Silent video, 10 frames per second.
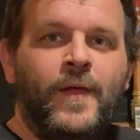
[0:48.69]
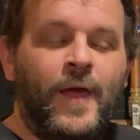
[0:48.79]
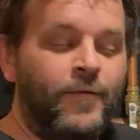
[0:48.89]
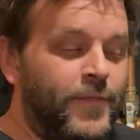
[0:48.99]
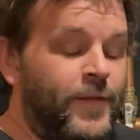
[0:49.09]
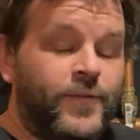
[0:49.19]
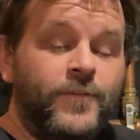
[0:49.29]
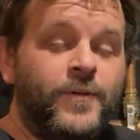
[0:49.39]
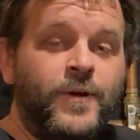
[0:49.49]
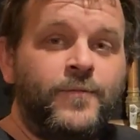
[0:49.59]
Everything's
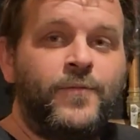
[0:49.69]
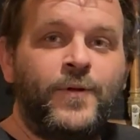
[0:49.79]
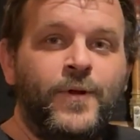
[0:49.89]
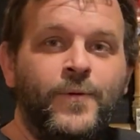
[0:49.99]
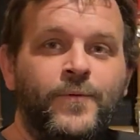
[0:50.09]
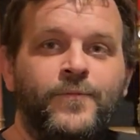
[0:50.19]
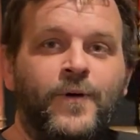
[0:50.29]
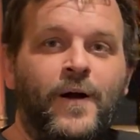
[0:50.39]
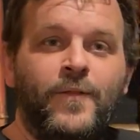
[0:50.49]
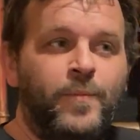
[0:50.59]
engineered for you.
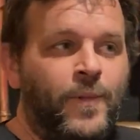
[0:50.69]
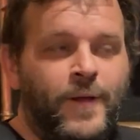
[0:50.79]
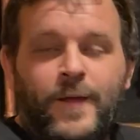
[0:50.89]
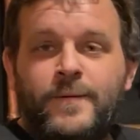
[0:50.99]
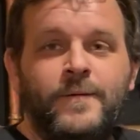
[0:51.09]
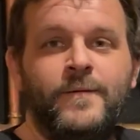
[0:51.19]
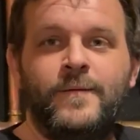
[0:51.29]
Follow the plan,